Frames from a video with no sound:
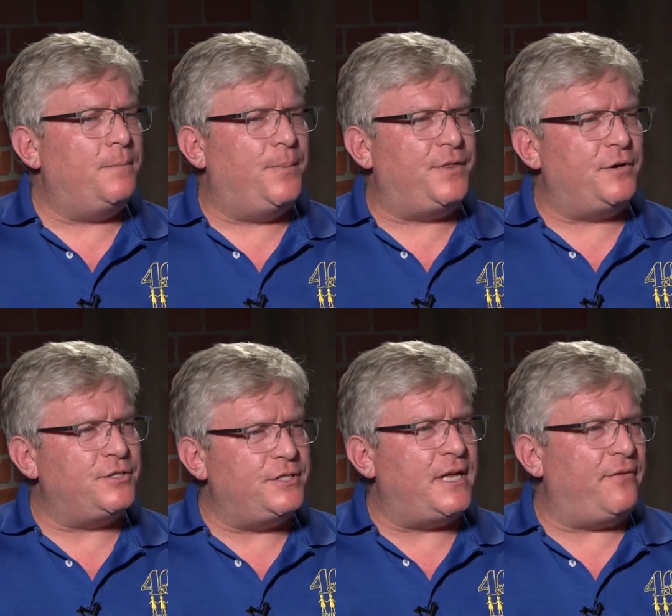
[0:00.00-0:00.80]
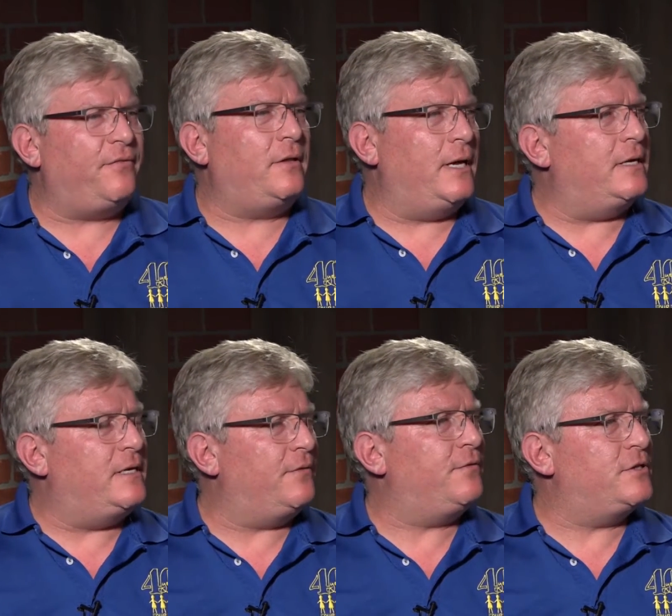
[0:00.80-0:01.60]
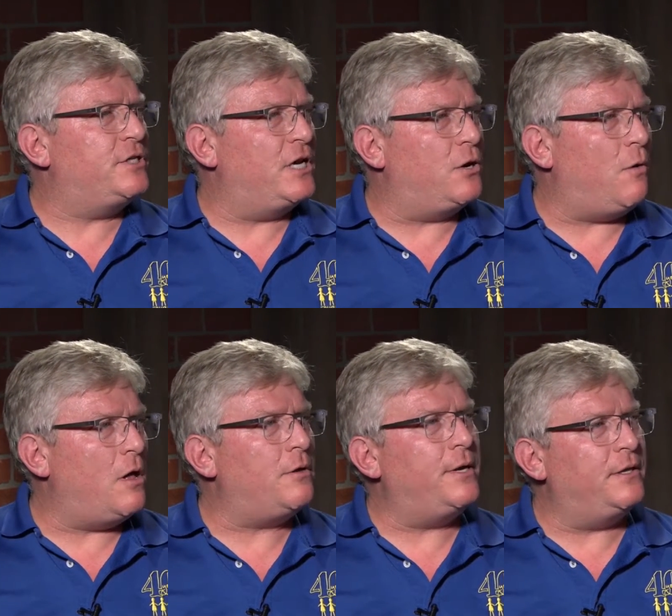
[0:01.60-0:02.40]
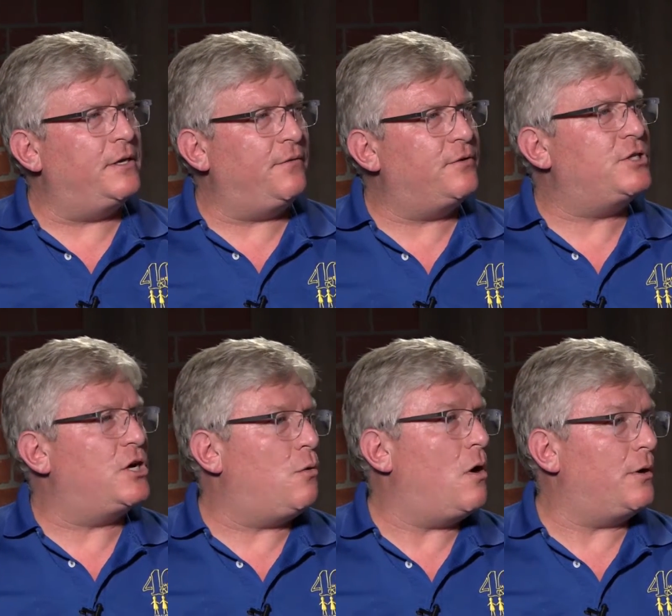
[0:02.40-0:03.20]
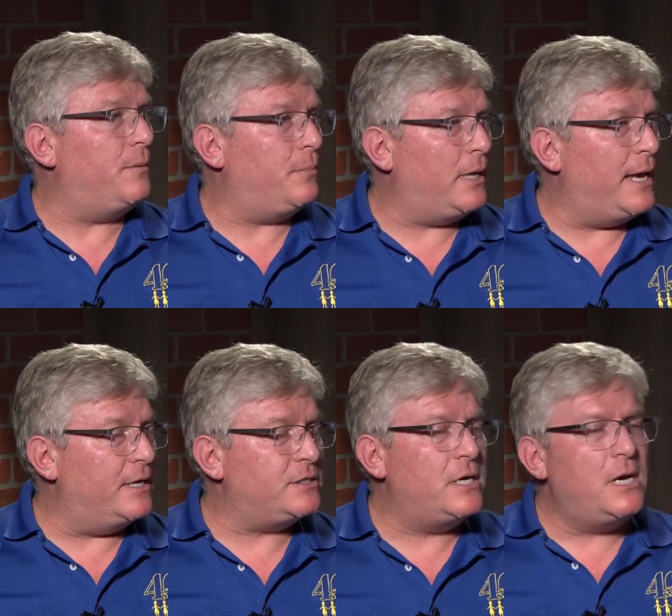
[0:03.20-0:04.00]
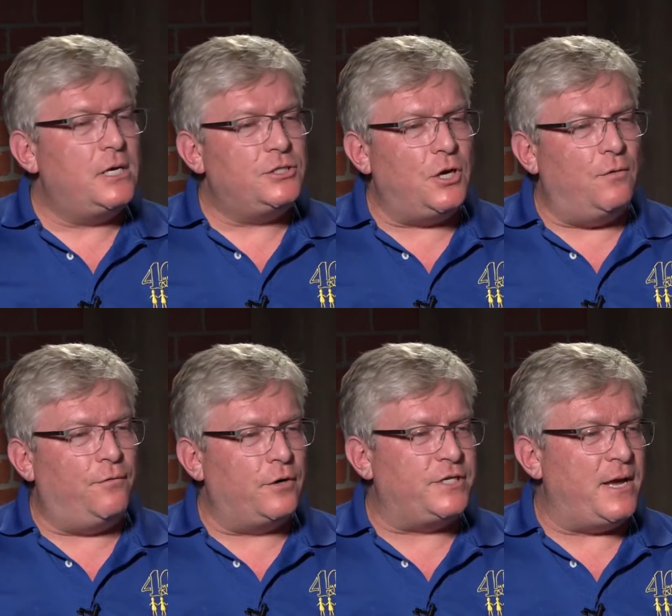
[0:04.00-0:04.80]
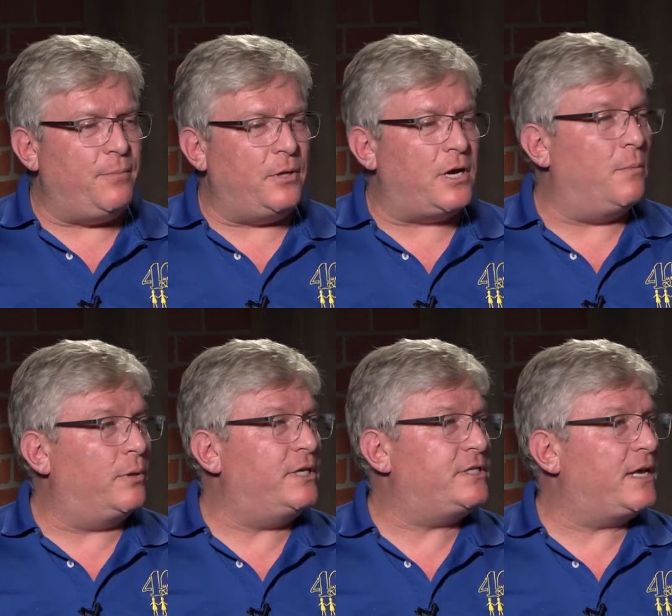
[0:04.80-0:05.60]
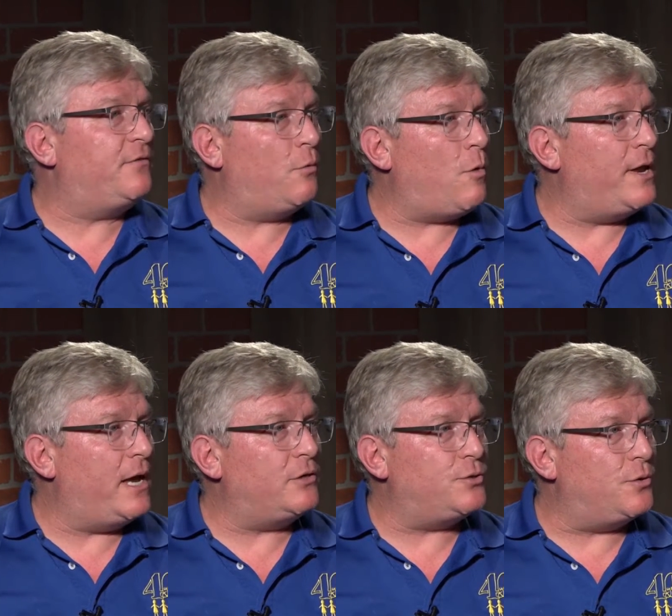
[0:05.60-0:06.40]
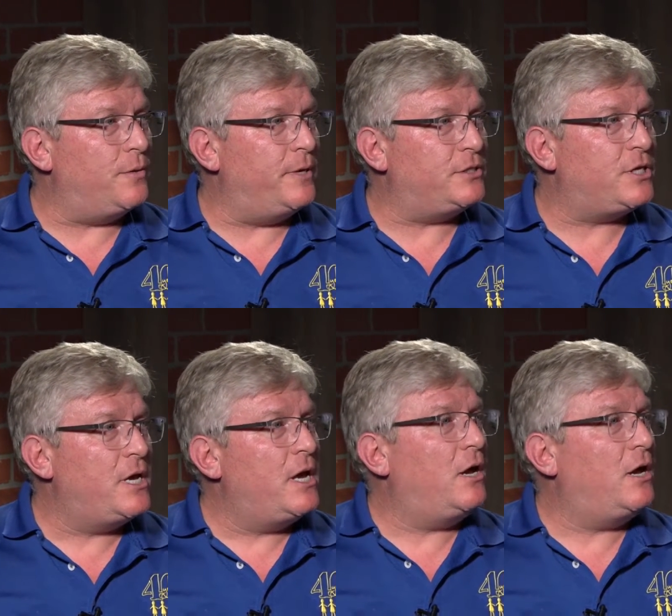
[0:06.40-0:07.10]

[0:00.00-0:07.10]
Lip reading: But there's definitely a difference in quality, and the difference in quality plays. So, for example, a complete set of the White House ornaments